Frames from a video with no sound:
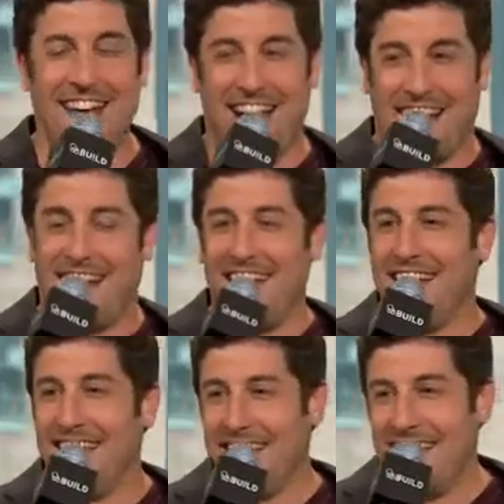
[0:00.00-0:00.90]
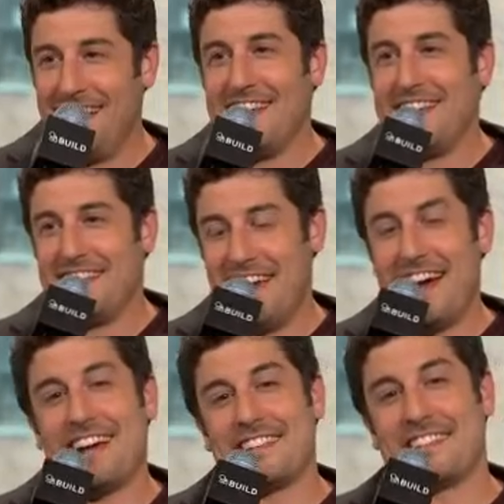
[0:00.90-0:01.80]
Yeah.
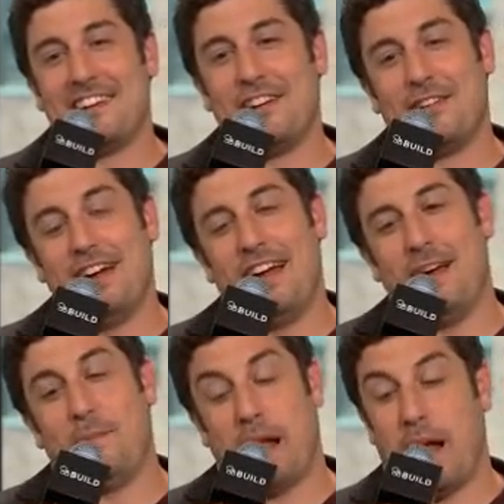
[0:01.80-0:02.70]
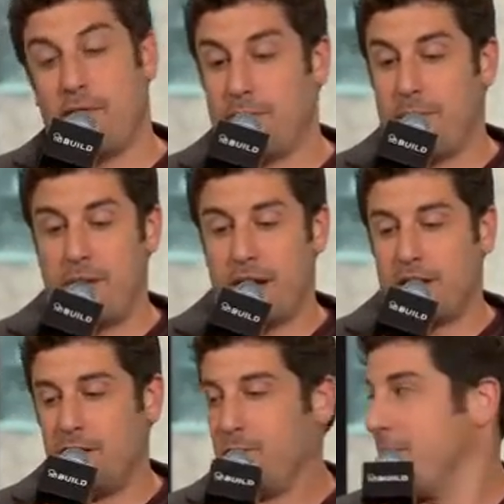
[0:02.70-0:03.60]
Yeah. So, but I remember I
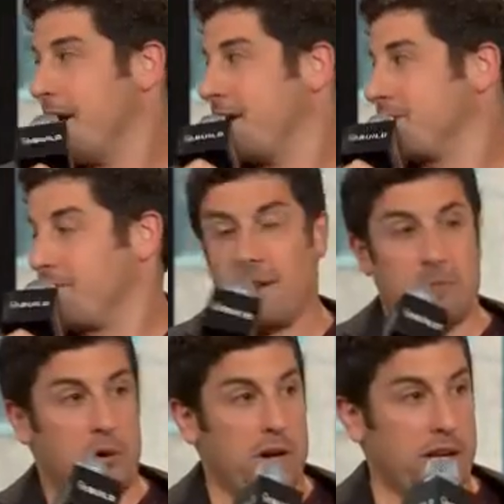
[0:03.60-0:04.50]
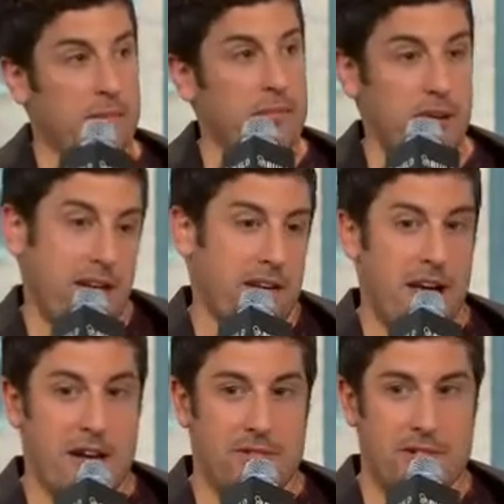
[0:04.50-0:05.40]
called my manager that morning and
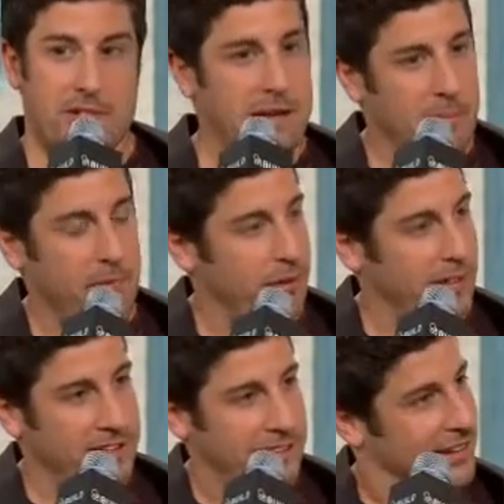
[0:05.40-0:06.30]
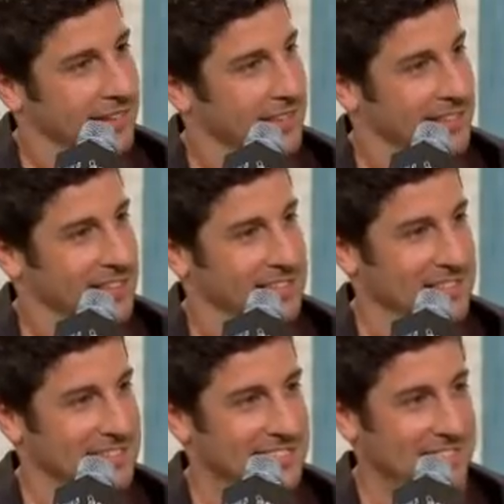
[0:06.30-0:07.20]
kind of was just like,
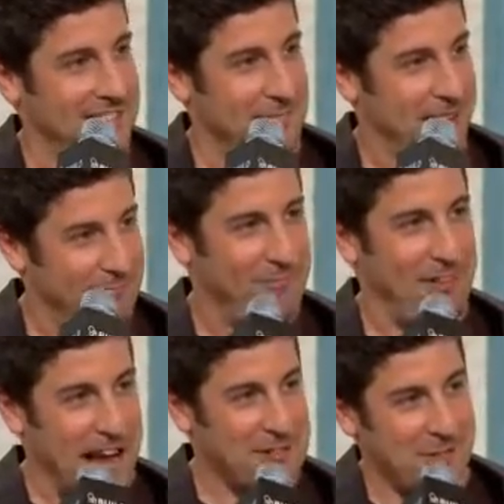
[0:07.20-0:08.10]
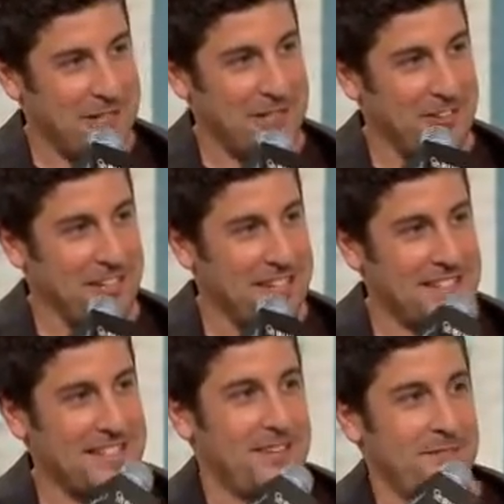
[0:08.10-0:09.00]
am I actually doing
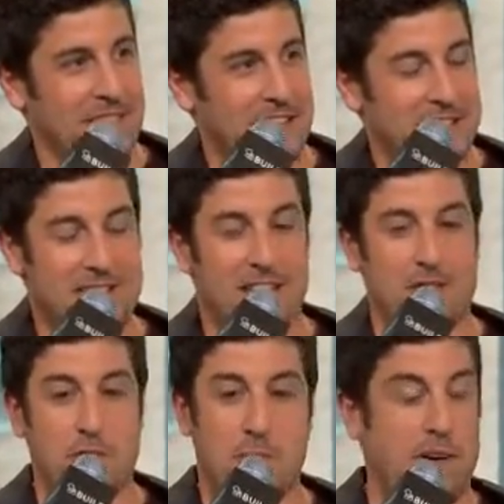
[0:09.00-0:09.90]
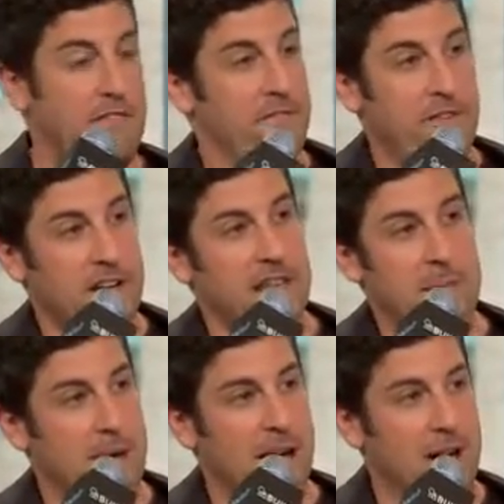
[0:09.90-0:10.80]
this? He's like, you fucked
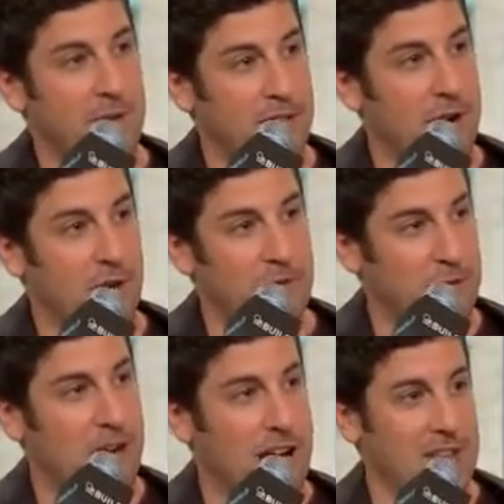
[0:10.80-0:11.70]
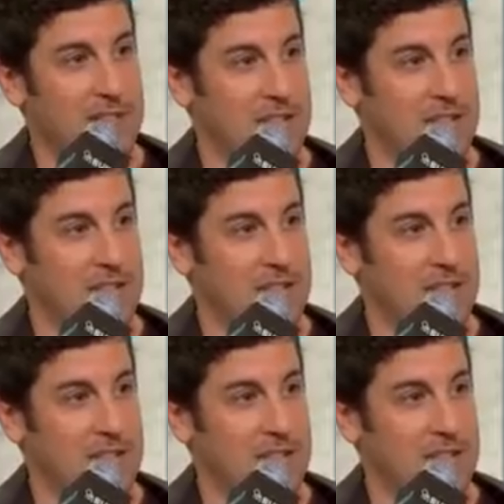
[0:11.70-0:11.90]
that pie with all you got,